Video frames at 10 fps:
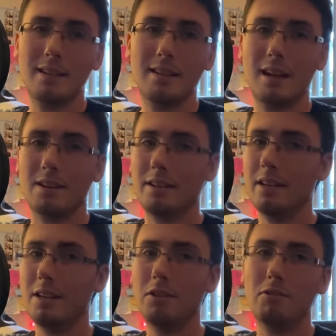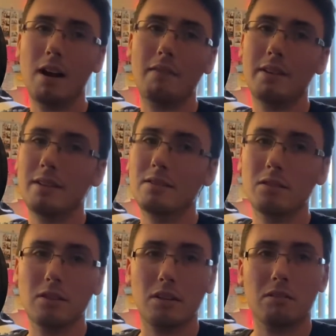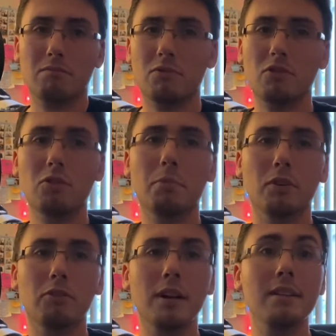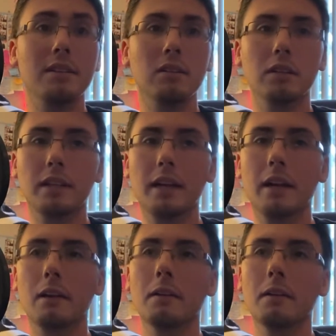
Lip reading: that your EQ graph needs to look super crazy looking,